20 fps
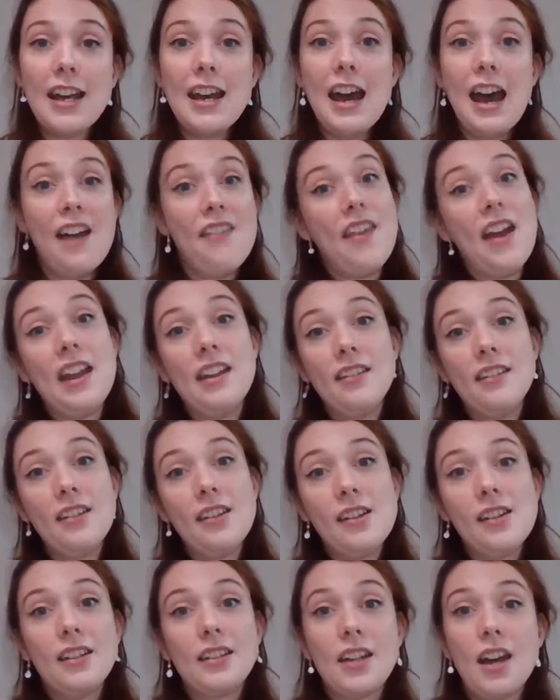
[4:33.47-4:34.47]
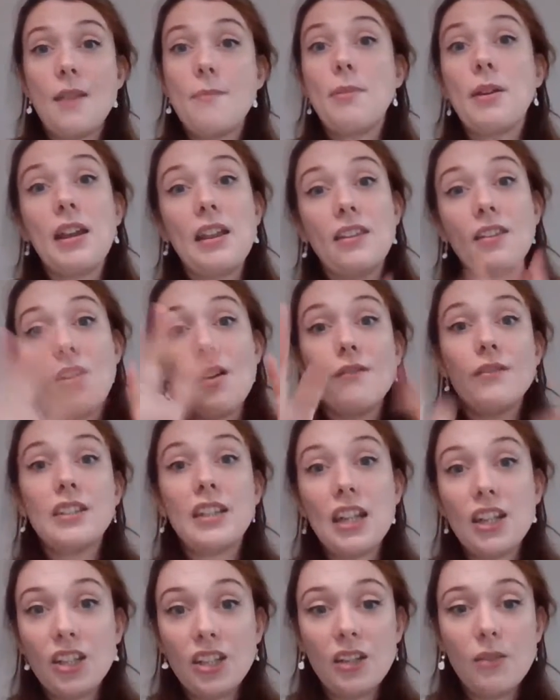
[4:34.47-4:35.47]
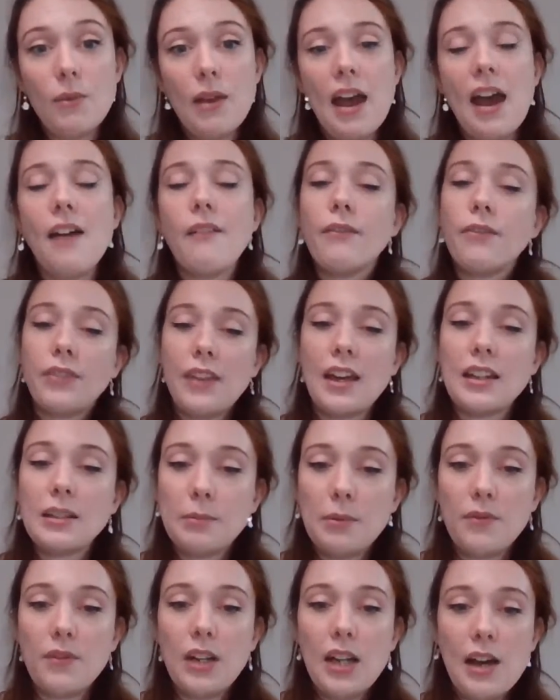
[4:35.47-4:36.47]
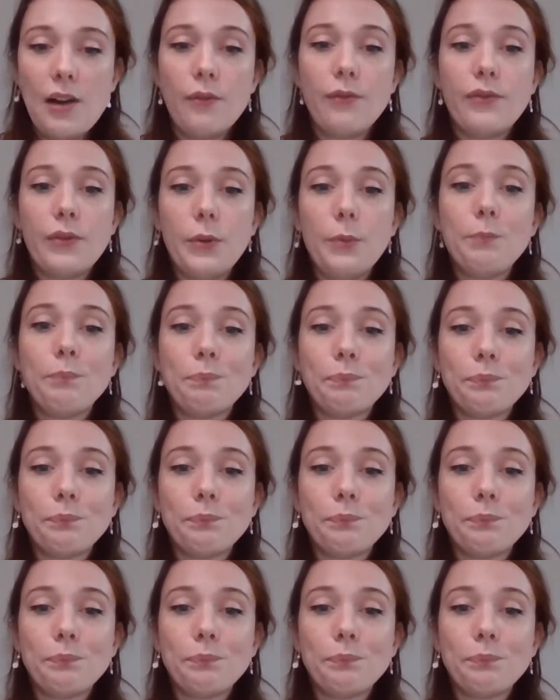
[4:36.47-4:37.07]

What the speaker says: and then typing in the conversation that we have. That's been really helpful.